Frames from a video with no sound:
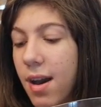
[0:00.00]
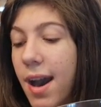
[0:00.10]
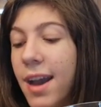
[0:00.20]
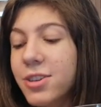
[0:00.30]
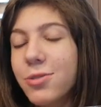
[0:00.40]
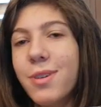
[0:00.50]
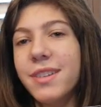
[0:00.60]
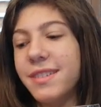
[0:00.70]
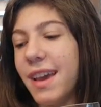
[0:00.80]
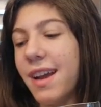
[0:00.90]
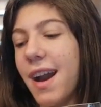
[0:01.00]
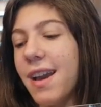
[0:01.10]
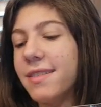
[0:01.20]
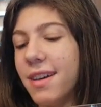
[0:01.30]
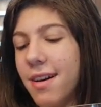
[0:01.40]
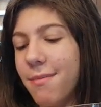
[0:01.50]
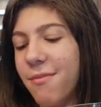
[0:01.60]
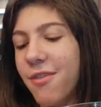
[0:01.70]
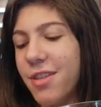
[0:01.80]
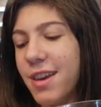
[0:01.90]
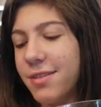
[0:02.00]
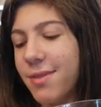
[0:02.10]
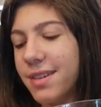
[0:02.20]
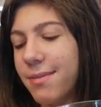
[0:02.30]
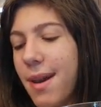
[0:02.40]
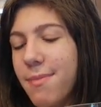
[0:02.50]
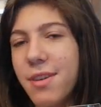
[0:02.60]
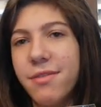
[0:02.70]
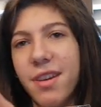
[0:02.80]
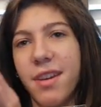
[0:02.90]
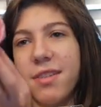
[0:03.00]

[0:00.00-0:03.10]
I just wanted to say, guys, for this recipe, I'm using